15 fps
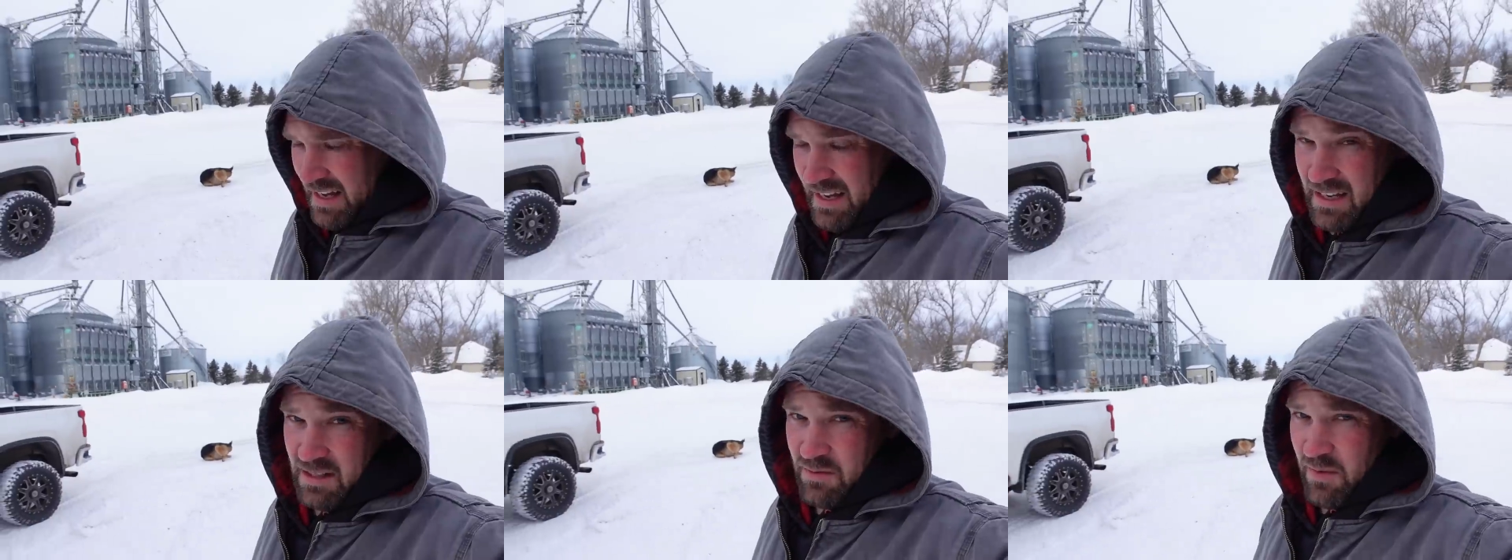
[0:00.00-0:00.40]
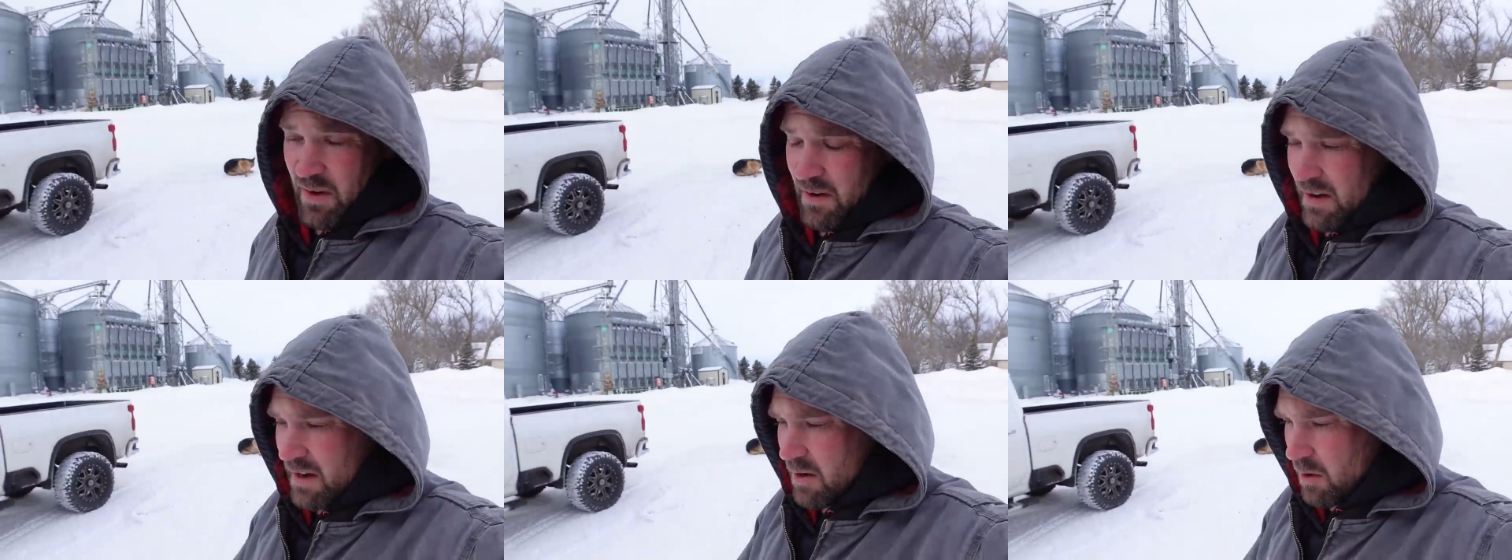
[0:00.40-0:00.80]
It is
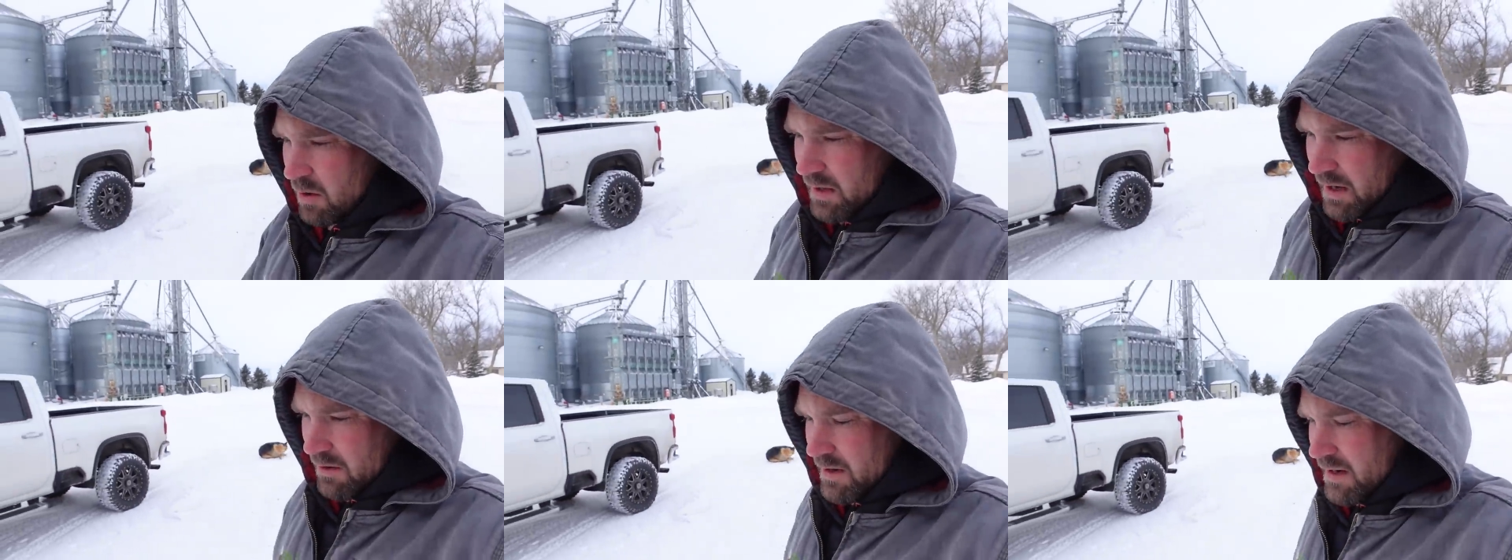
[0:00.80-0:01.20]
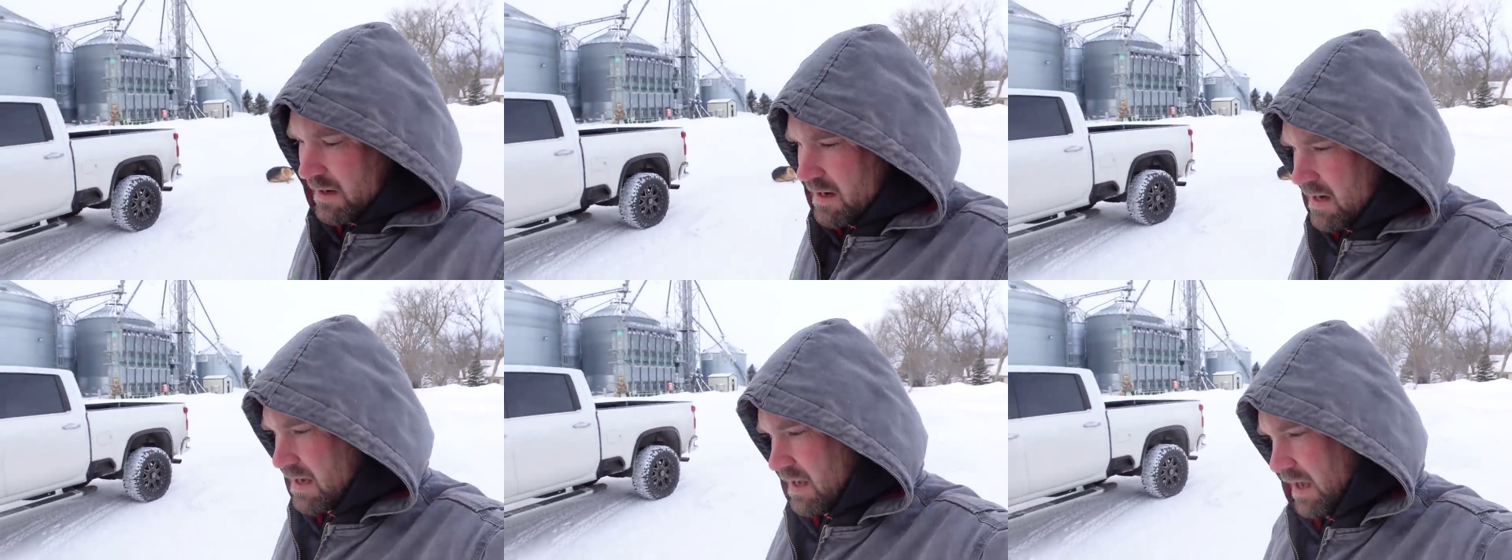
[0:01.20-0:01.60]
very cold out
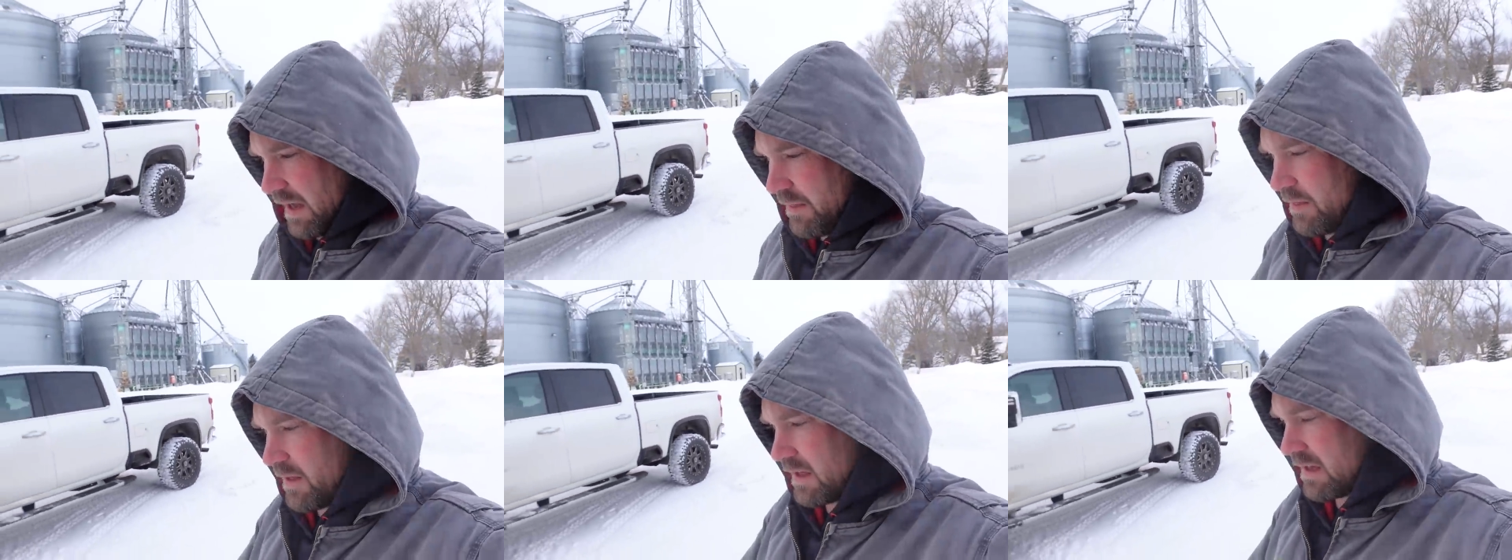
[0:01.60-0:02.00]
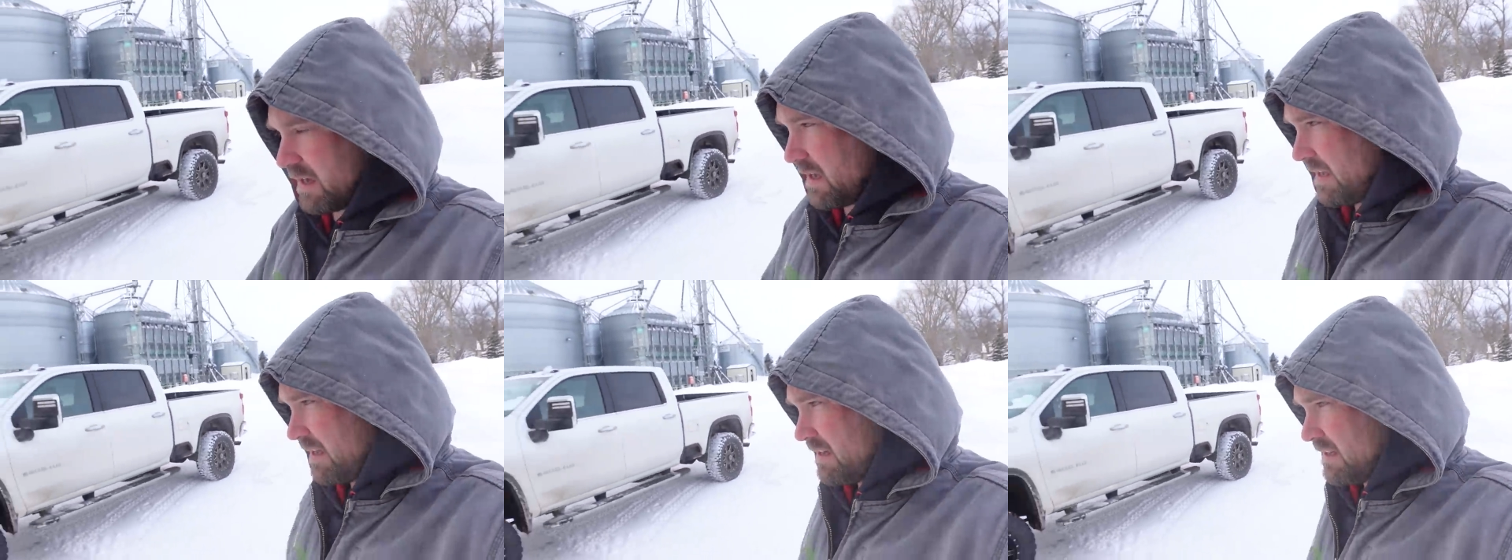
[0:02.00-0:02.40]
here. I
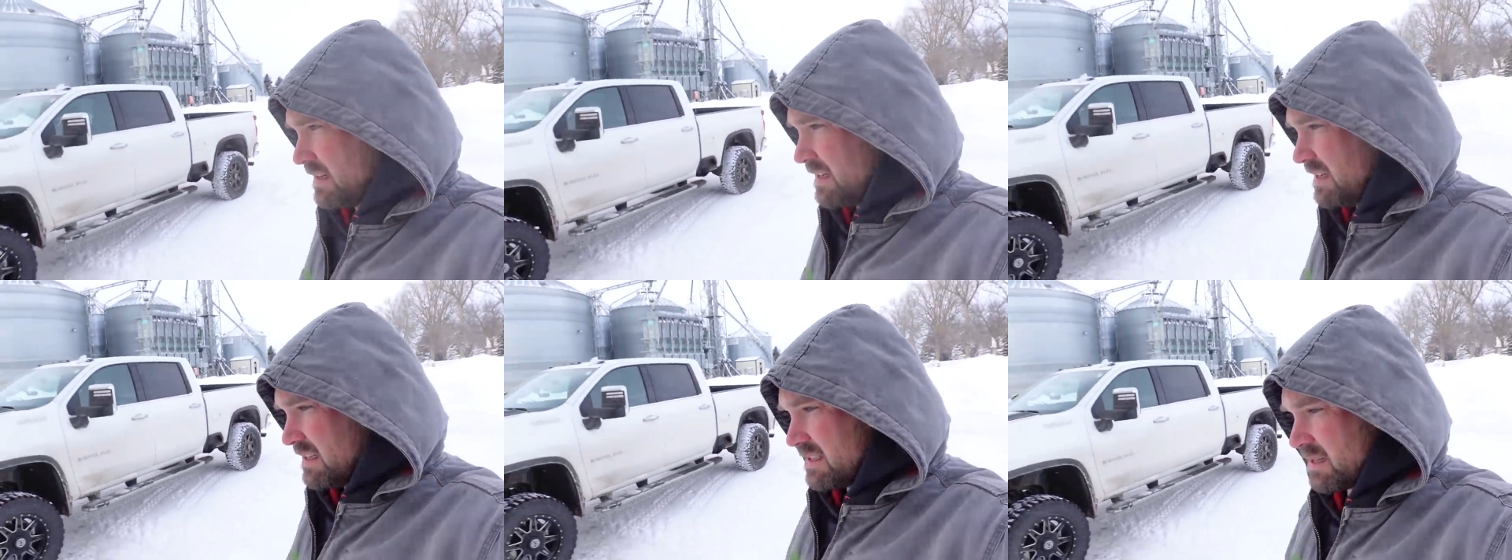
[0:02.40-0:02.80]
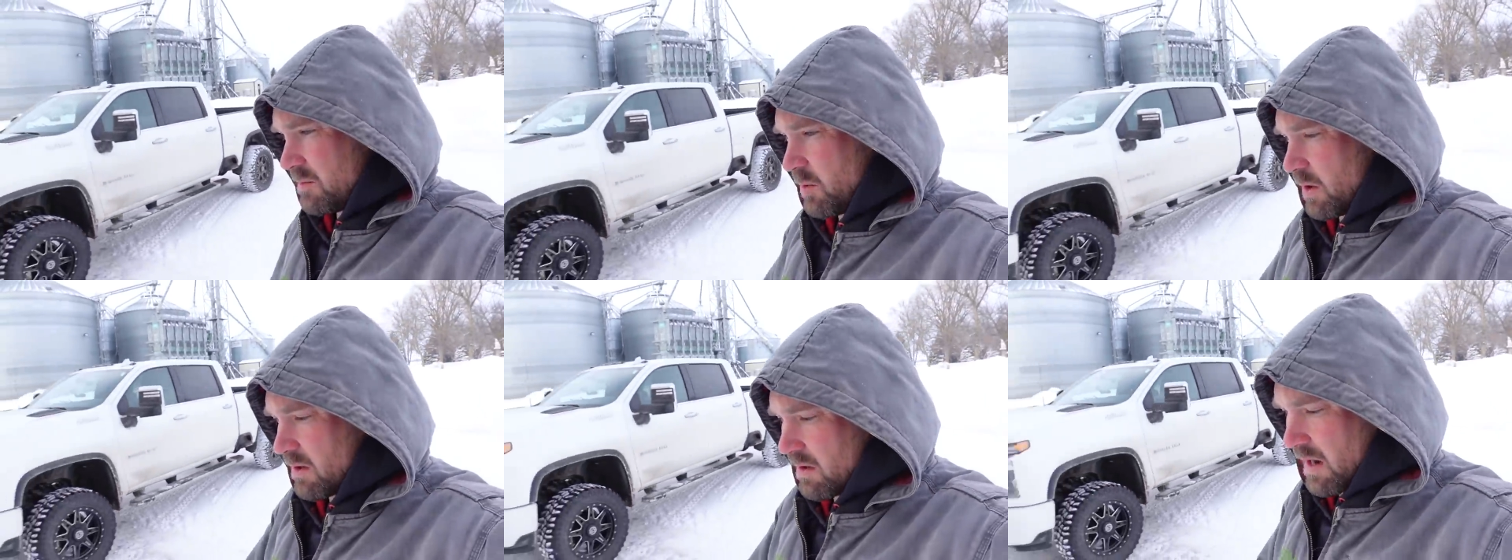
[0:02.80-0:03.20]
think somewhere